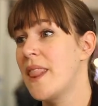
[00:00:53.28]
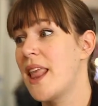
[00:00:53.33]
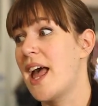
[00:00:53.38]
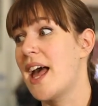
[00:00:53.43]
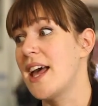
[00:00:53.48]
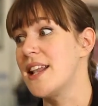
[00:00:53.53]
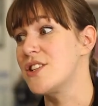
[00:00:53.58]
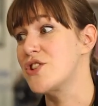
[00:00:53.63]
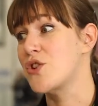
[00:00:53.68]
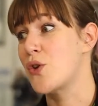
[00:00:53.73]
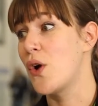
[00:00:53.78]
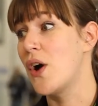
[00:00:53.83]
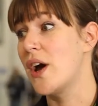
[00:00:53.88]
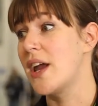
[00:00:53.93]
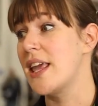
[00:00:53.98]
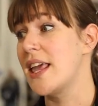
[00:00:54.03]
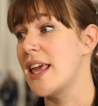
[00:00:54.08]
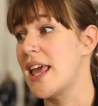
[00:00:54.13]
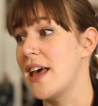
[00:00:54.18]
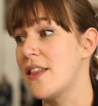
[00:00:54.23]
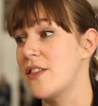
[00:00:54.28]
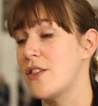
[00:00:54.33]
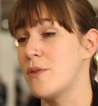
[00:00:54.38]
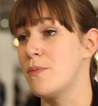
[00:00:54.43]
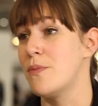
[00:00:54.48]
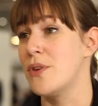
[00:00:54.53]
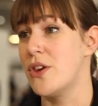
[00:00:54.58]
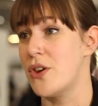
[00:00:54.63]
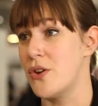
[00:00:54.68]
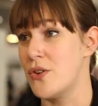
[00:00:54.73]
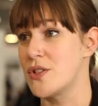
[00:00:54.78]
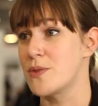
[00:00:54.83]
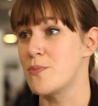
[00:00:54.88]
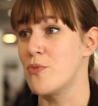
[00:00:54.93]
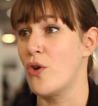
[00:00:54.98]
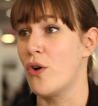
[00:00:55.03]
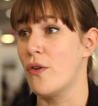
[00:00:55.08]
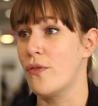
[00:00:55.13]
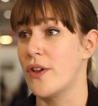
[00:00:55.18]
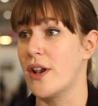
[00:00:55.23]
and try and get them used
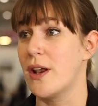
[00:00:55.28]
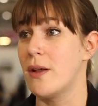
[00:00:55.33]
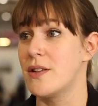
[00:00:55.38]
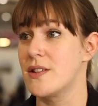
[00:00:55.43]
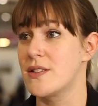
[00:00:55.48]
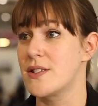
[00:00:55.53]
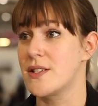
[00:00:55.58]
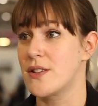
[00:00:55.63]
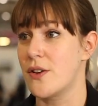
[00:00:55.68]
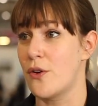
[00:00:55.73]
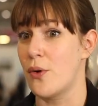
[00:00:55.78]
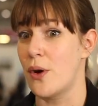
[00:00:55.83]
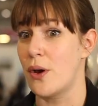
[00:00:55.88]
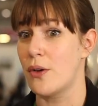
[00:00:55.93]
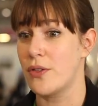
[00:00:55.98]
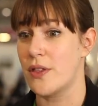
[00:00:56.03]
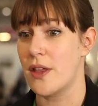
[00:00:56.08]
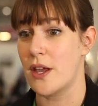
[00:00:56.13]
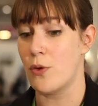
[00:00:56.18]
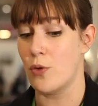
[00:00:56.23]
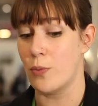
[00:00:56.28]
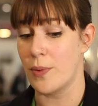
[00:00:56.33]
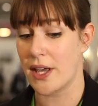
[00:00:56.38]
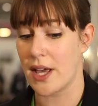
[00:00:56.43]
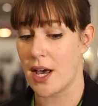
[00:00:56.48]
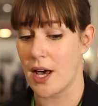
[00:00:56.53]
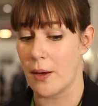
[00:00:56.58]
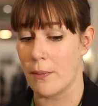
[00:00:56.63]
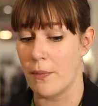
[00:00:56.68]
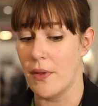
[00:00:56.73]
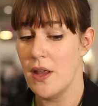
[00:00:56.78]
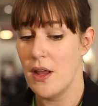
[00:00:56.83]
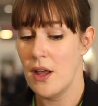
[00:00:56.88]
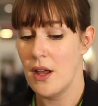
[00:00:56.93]
more often and so they will become